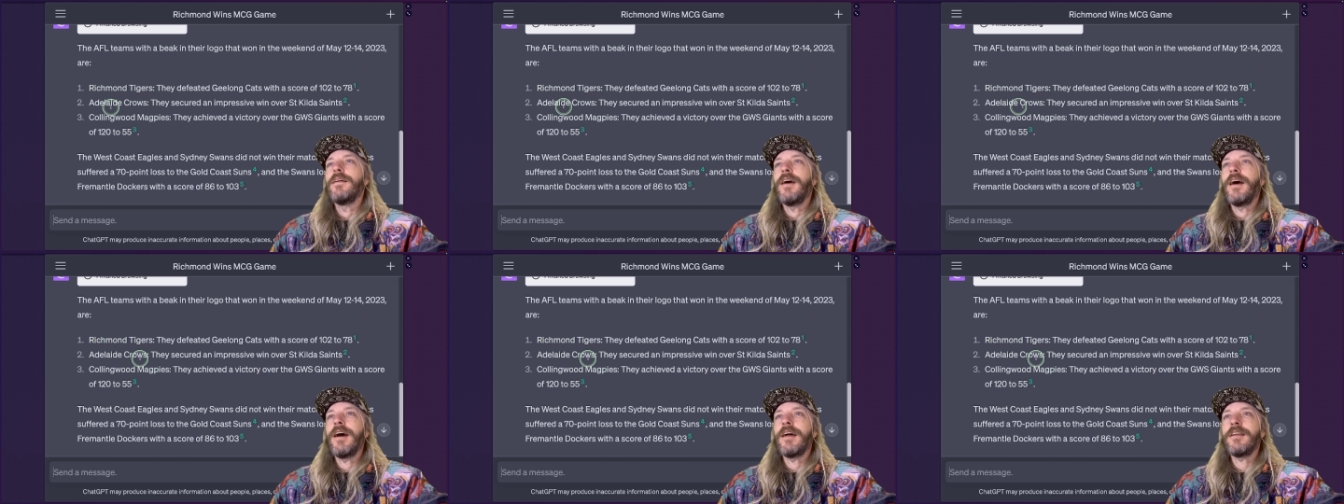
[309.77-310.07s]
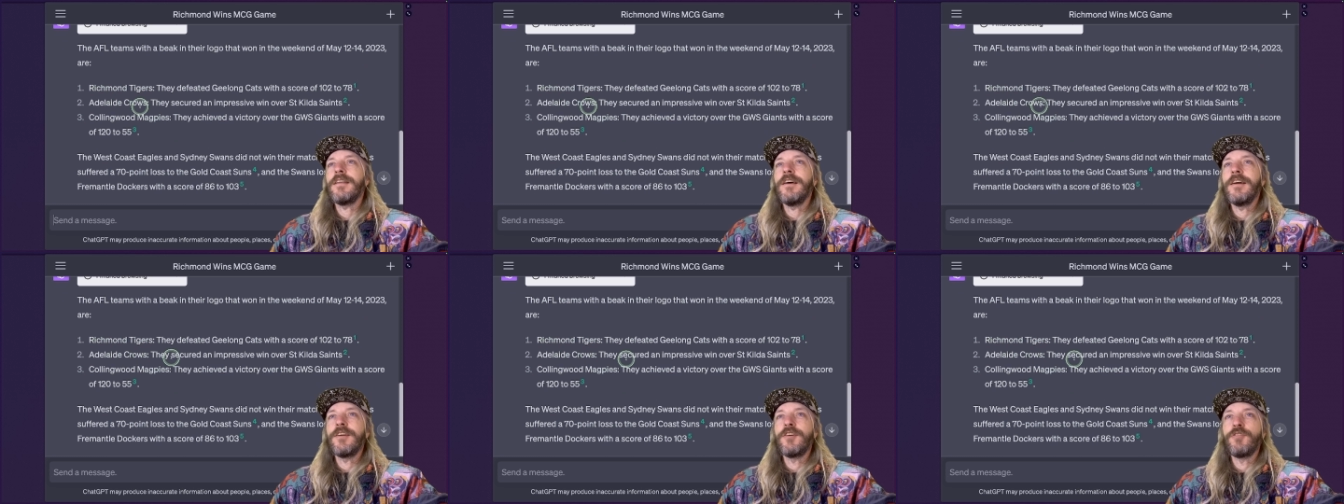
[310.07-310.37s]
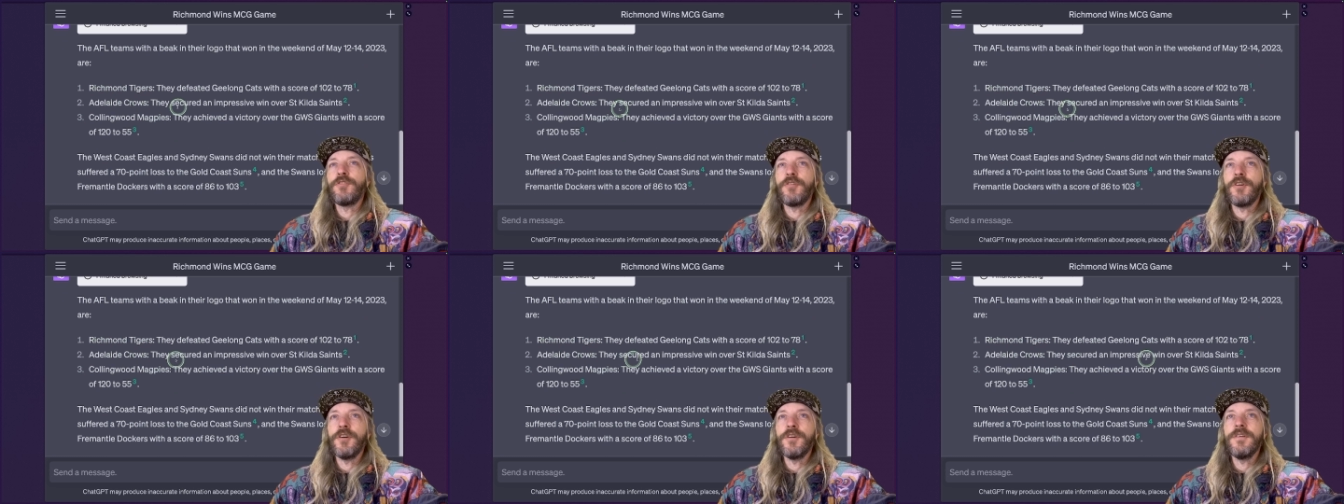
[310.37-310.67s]
Adelaide
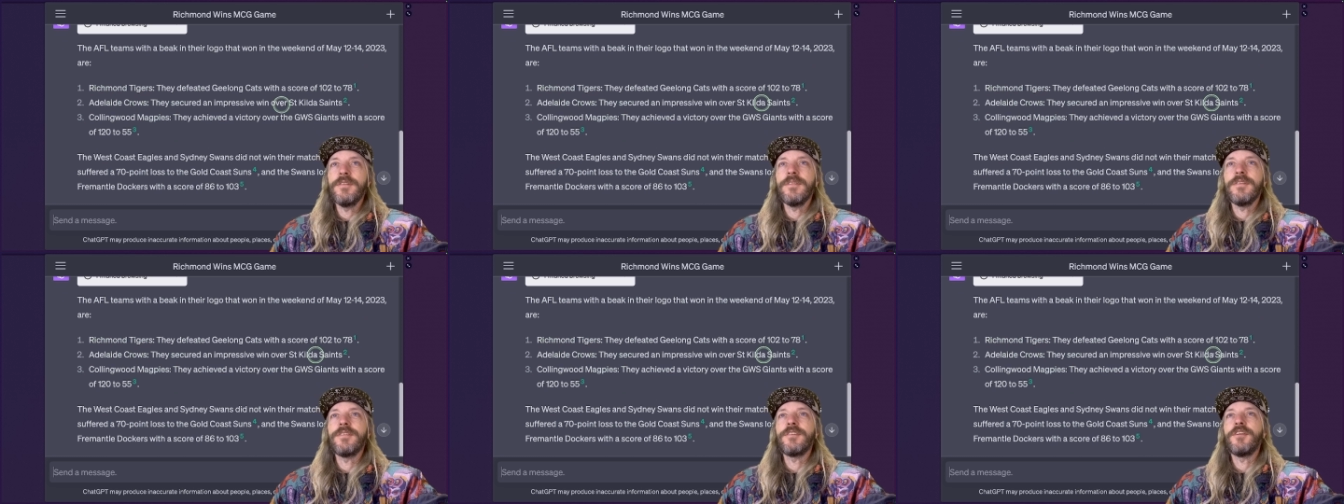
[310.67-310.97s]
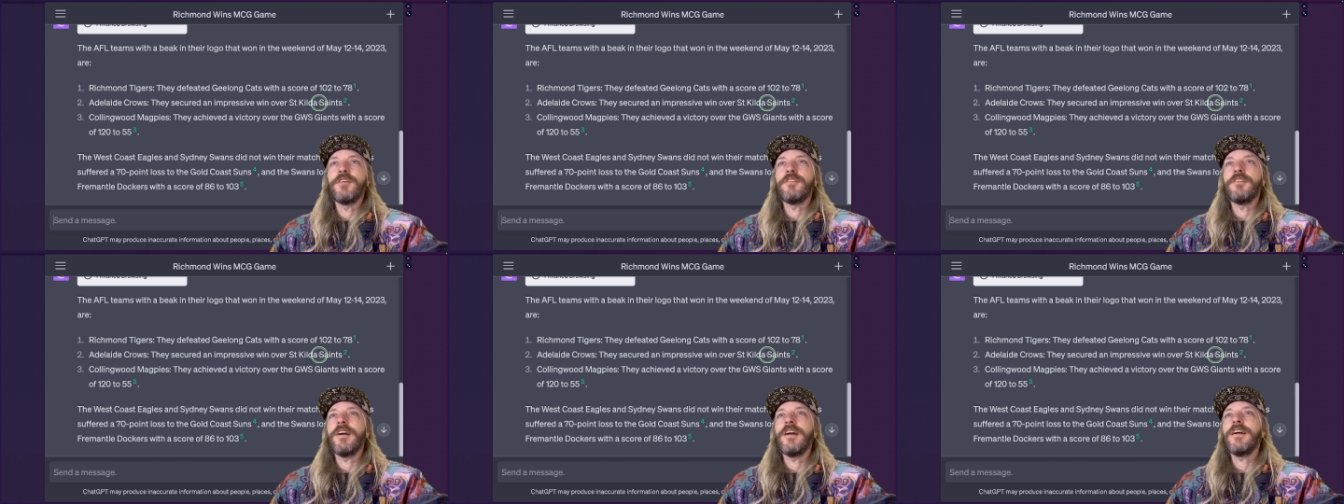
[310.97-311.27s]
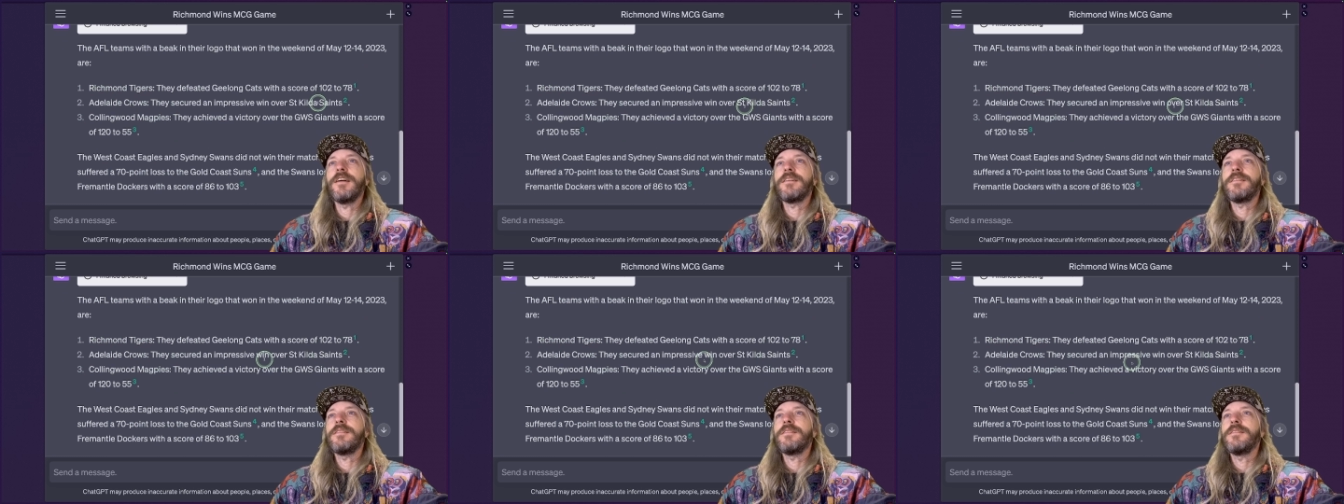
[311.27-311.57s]
Crows is
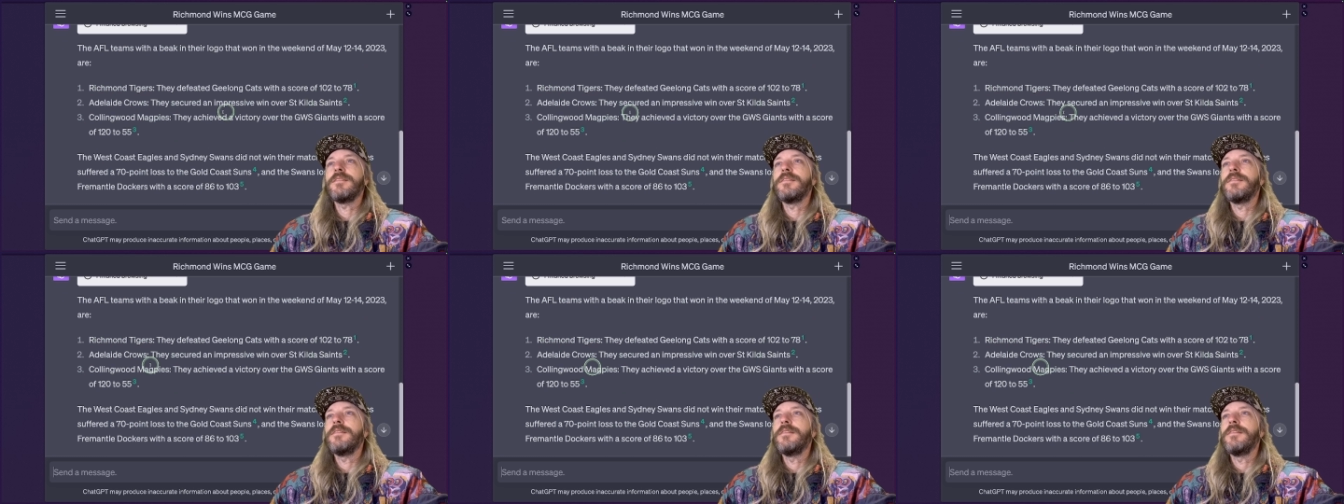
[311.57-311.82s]
correct.